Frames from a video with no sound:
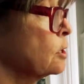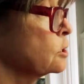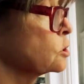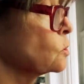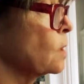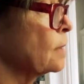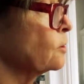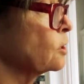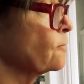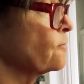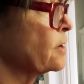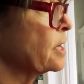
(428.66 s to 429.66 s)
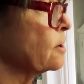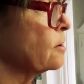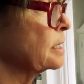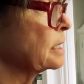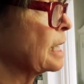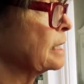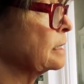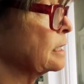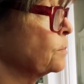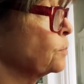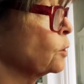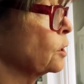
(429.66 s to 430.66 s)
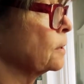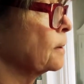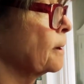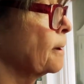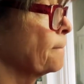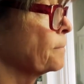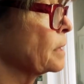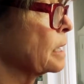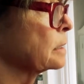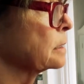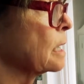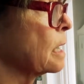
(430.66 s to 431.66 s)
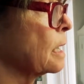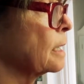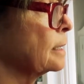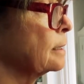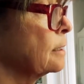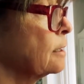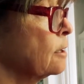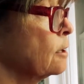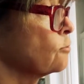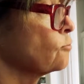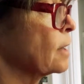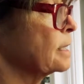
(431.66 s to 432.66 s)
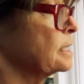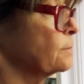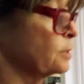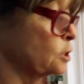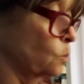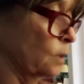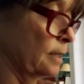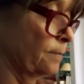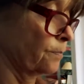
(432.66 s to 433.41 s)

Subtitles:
So I'm going to very lightly put a line right in between